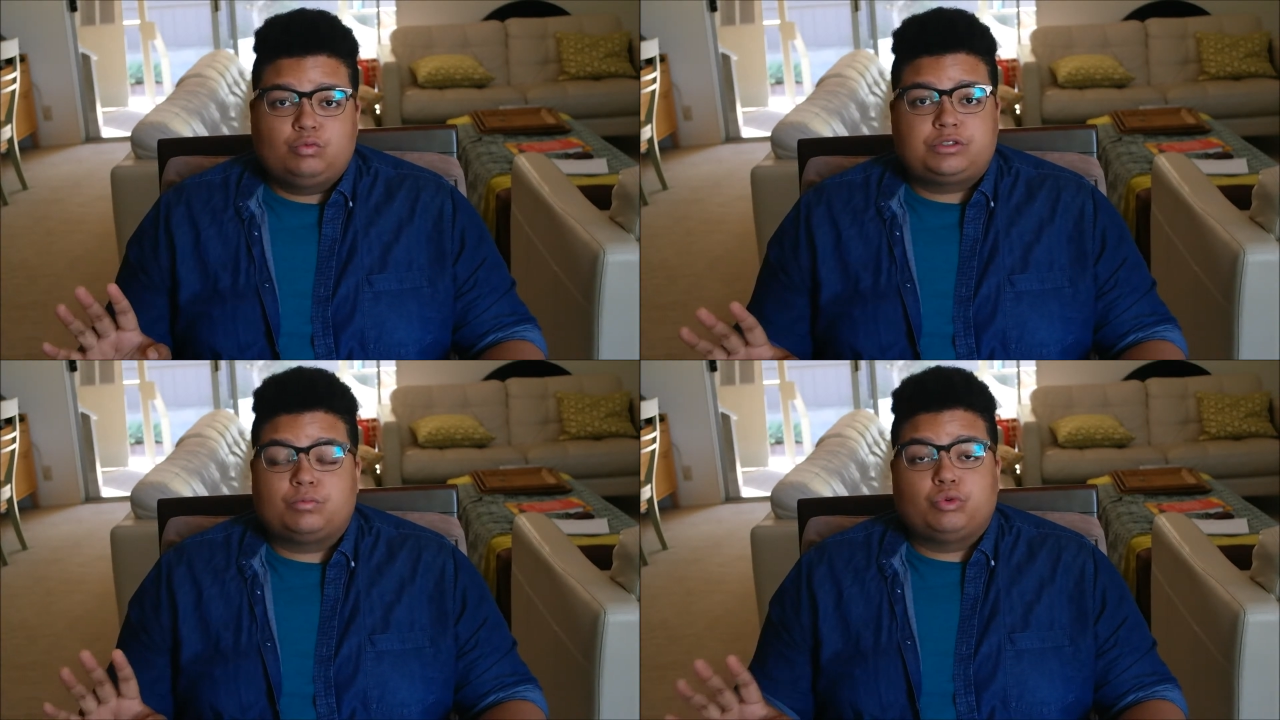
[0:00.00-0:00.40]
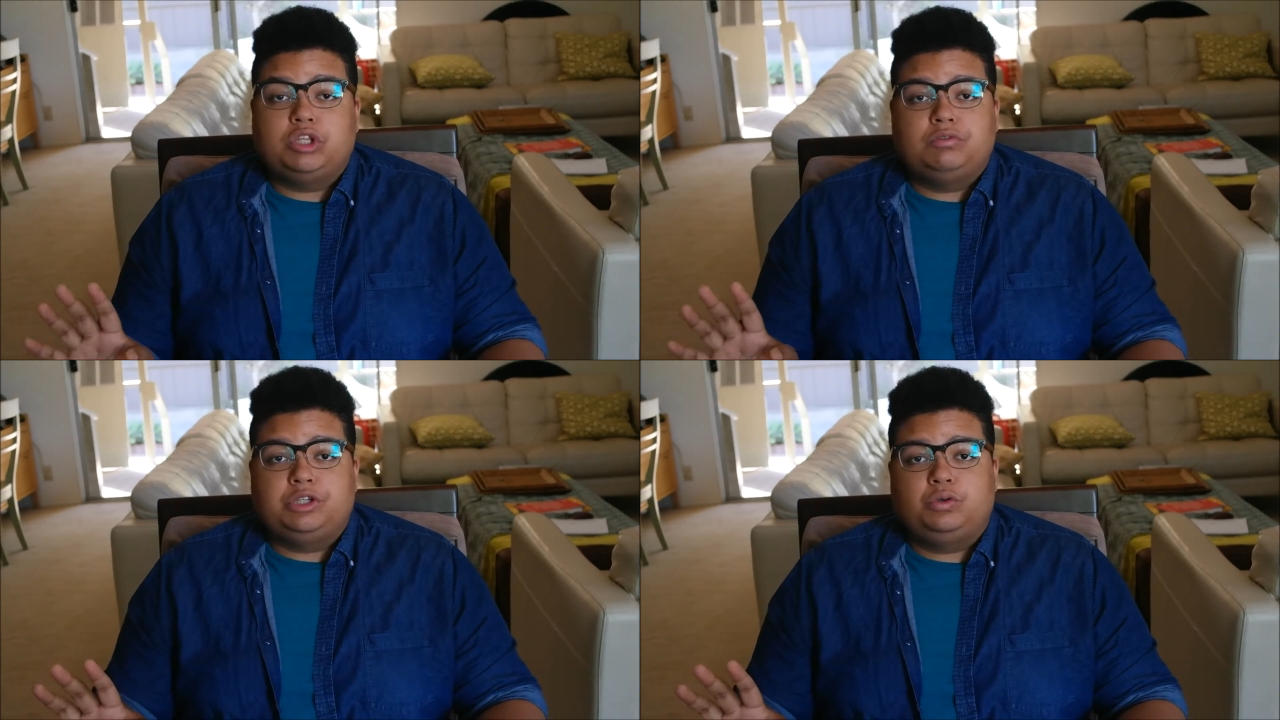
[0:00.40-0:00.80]
some
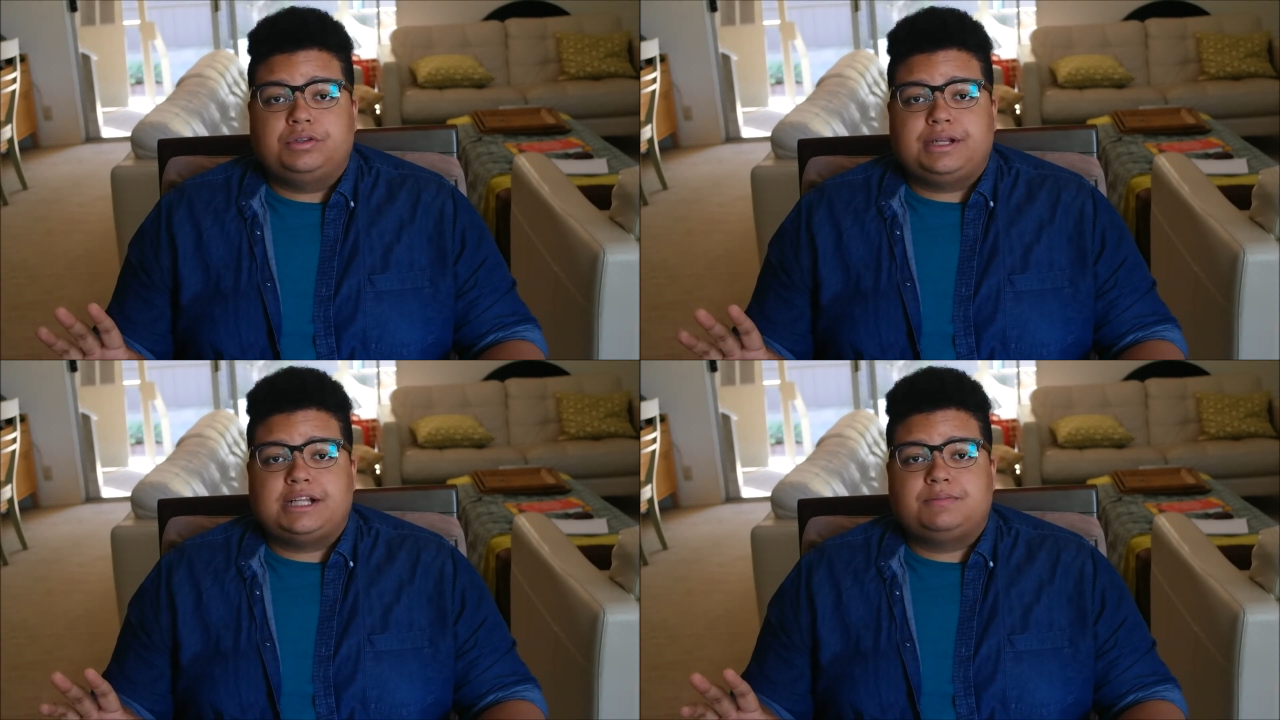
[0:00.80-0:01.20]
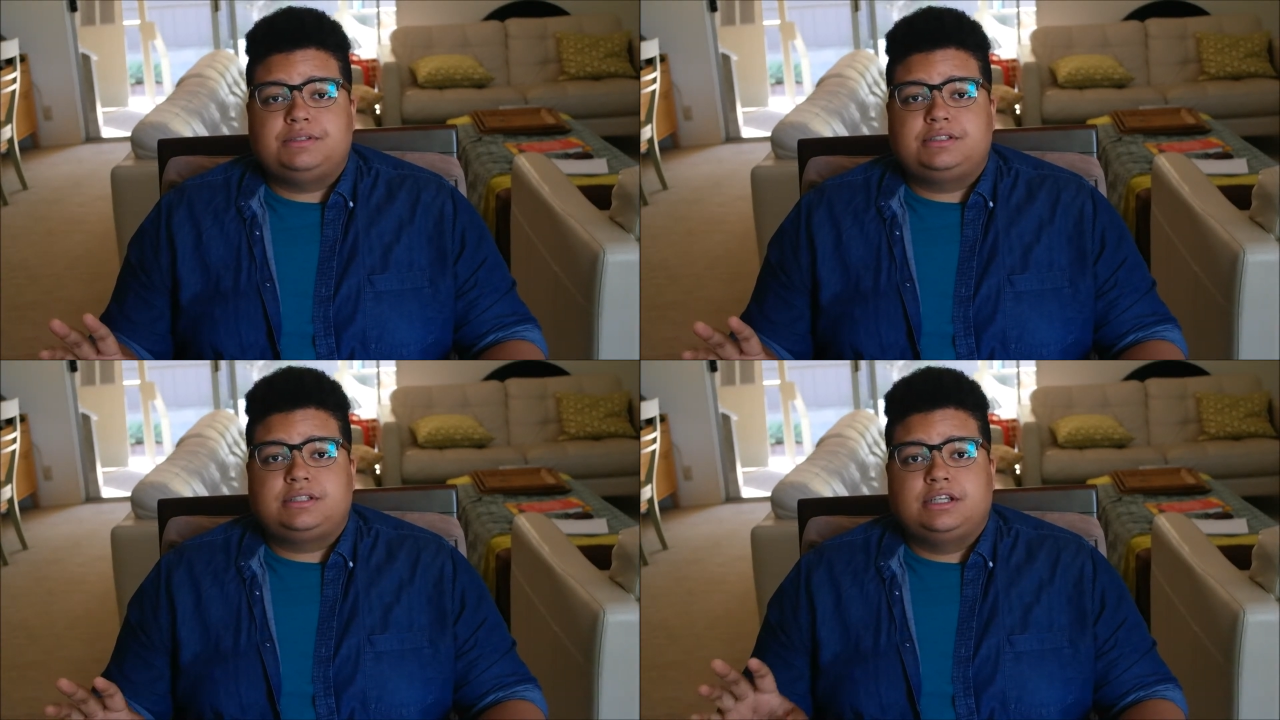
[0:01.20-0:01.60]
really, really cool
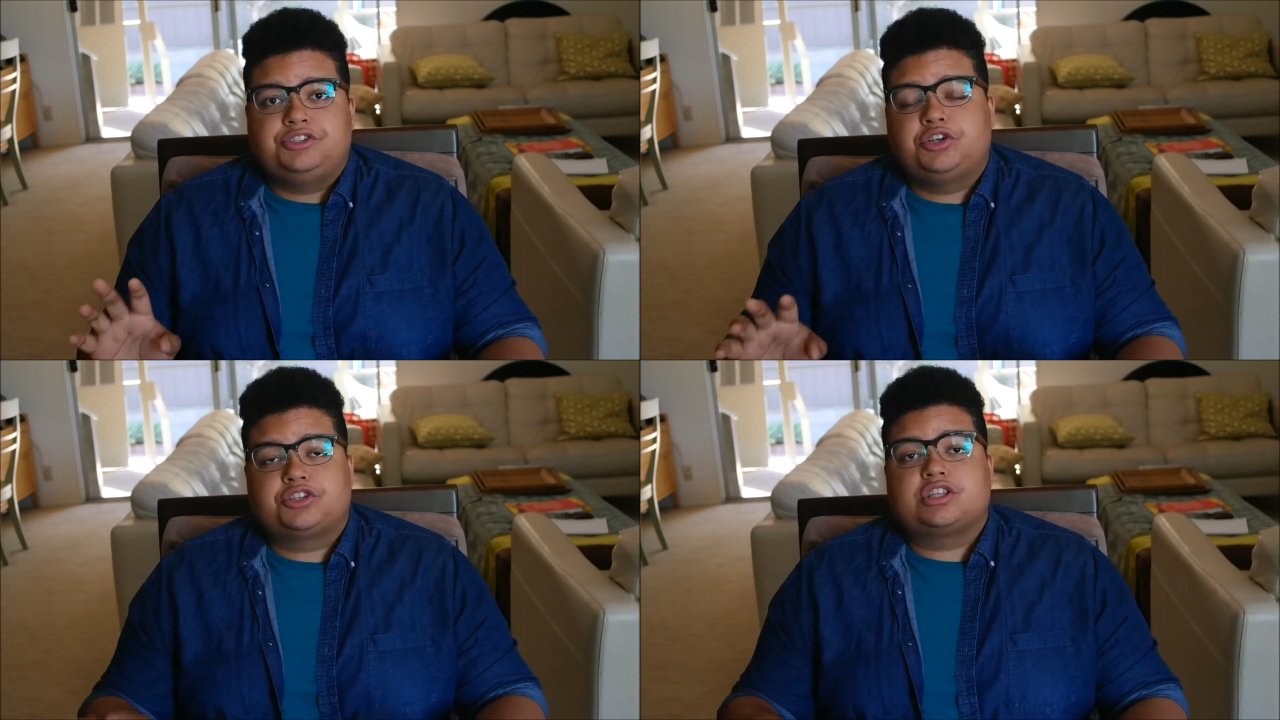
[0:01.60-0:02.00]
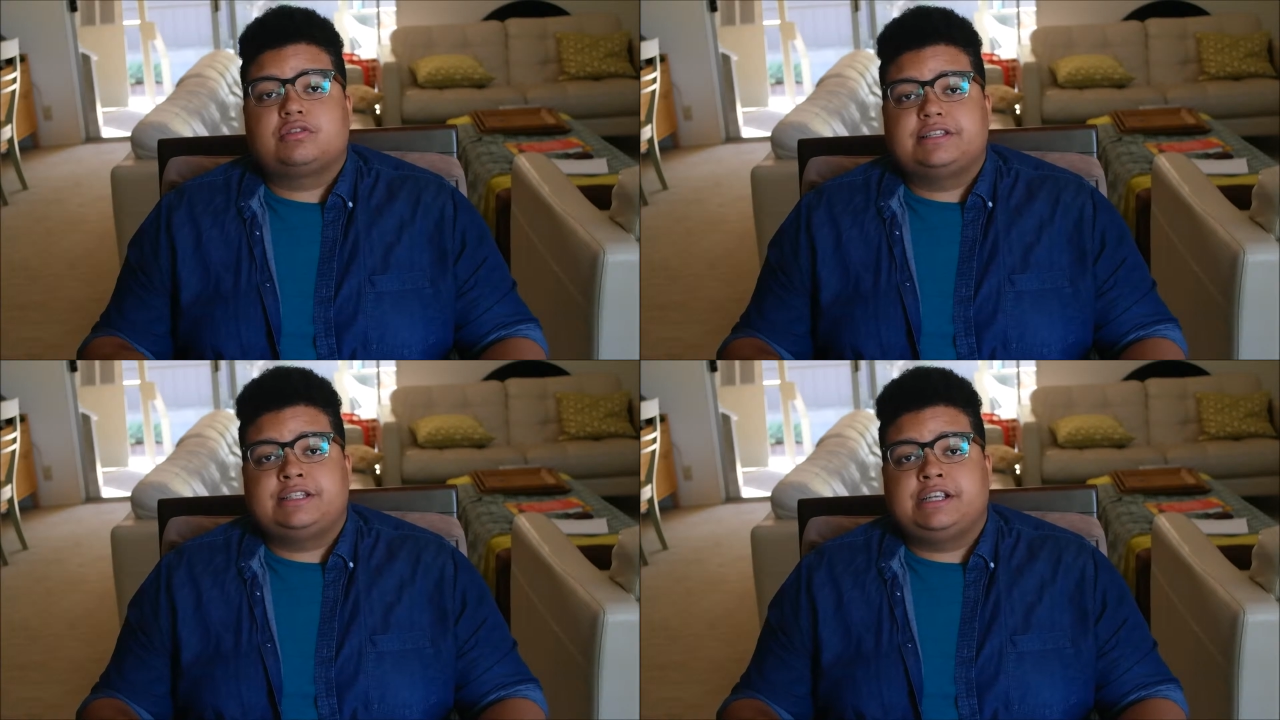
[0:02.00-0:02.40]
announcements. Shows that they're
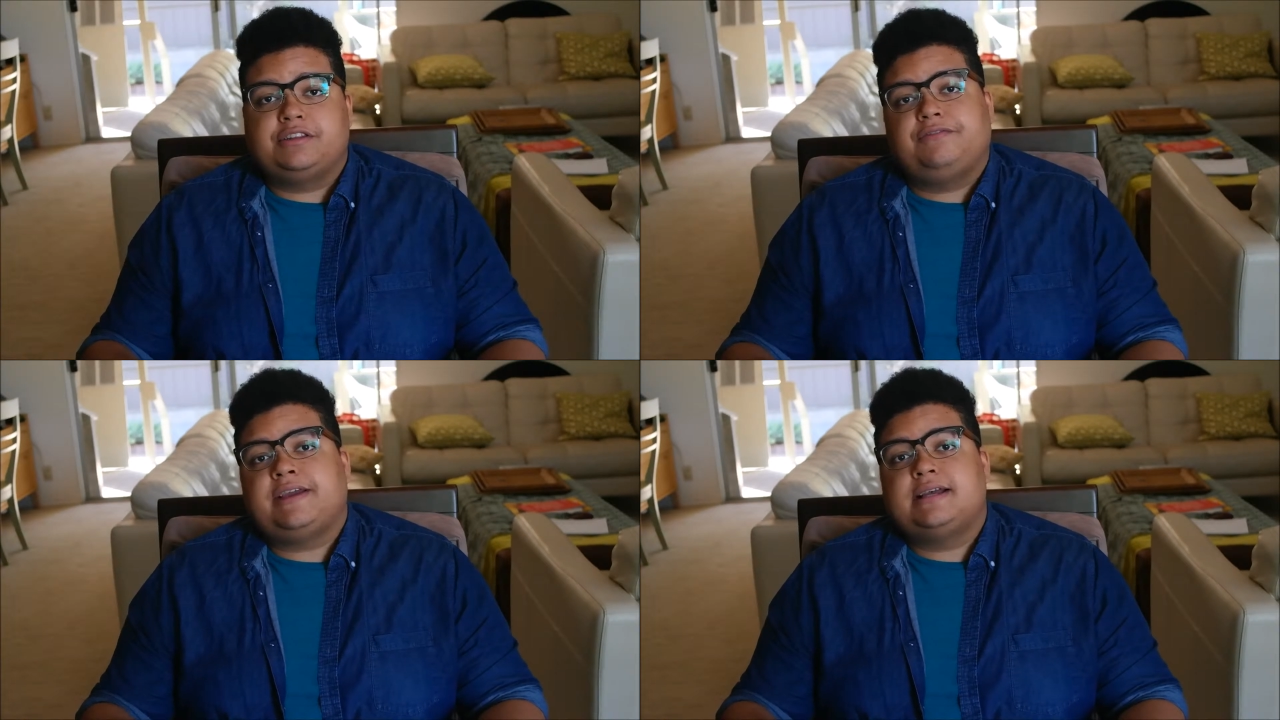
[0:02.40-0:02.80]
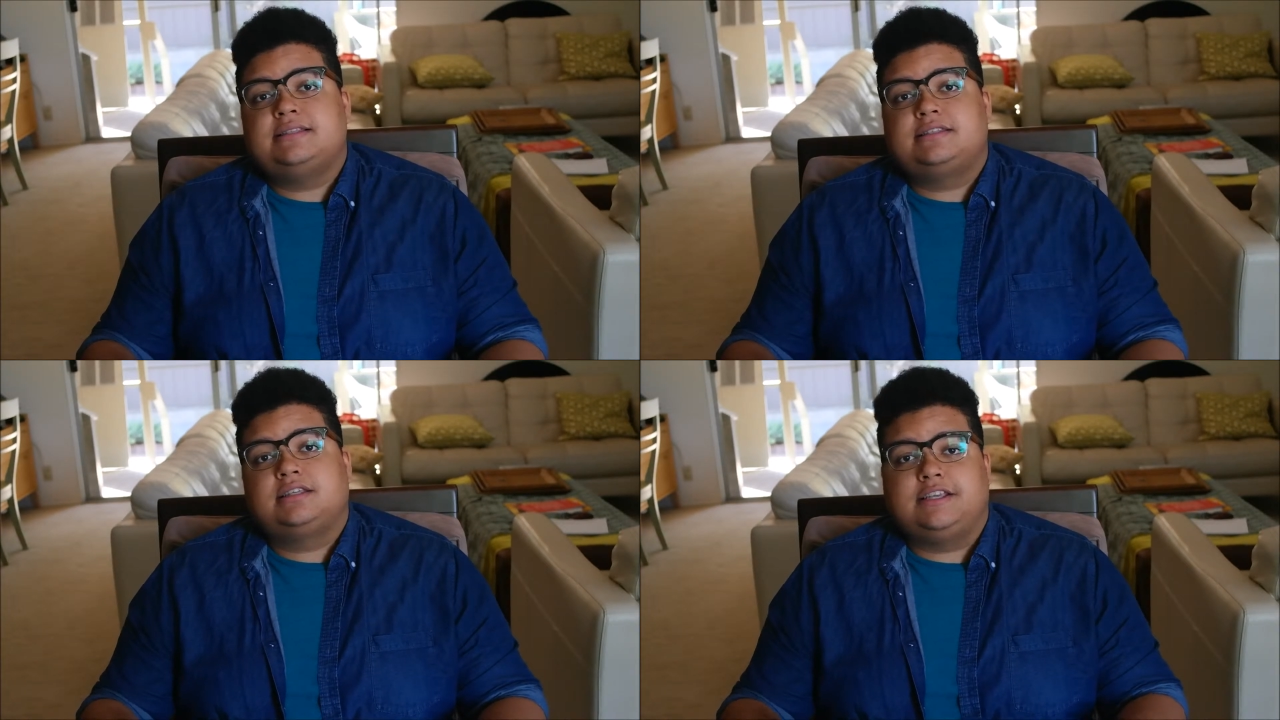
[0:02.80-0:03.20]
listening to the
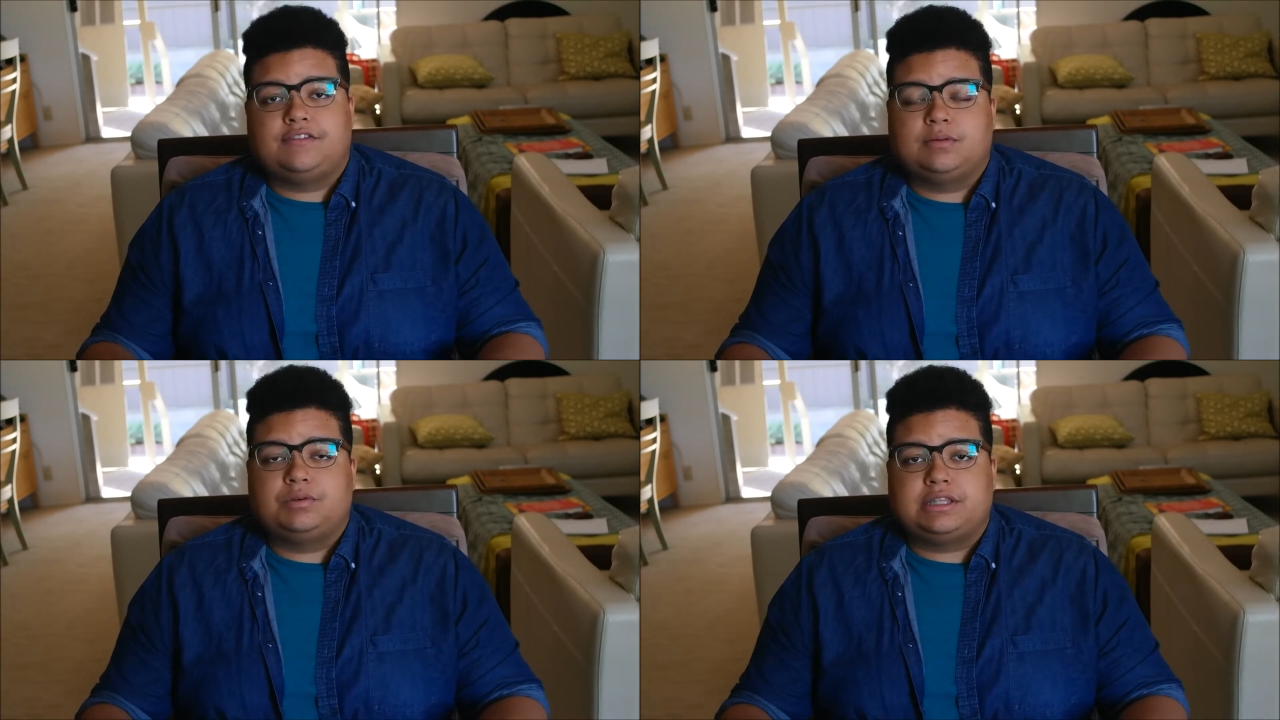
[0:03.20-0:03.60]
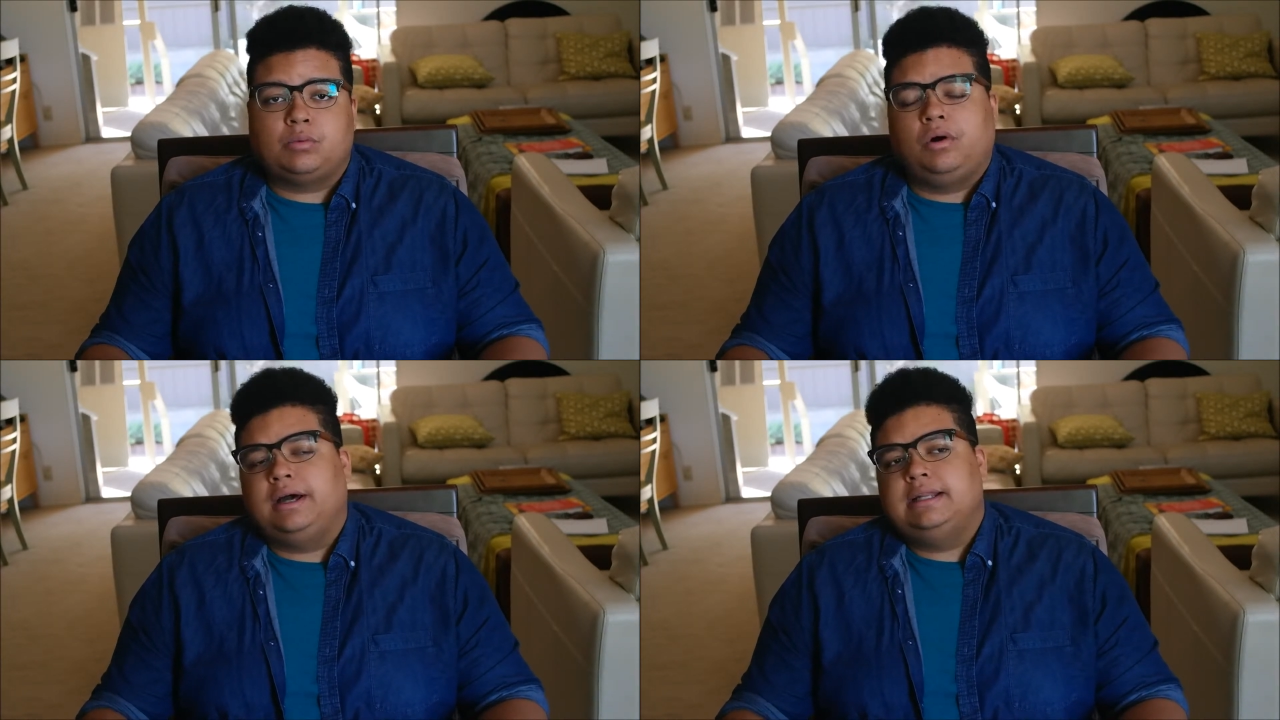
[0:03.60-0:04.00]
fans, giving them what they
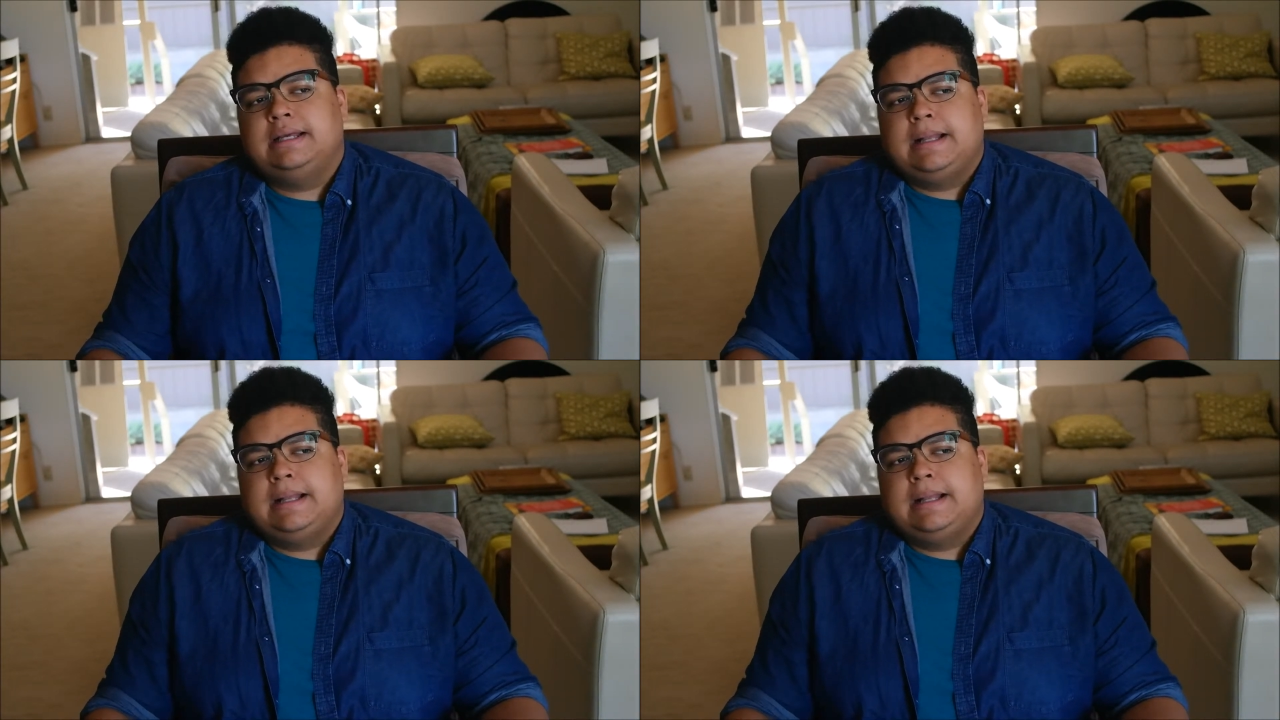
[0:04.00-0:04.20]
want.